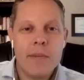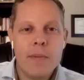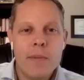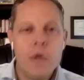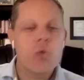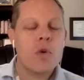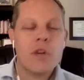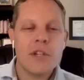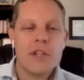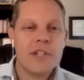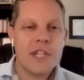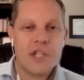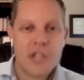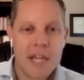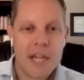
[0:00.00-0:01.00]
book
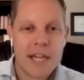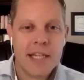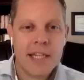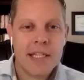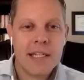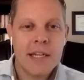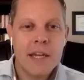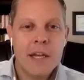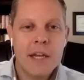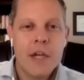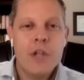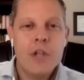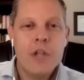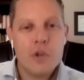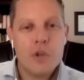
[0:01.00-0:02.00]
royalty checks
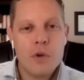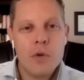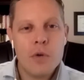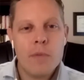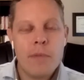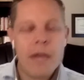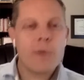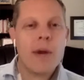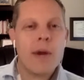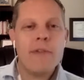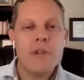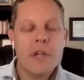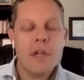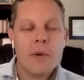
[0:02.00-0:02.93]
to make revenue?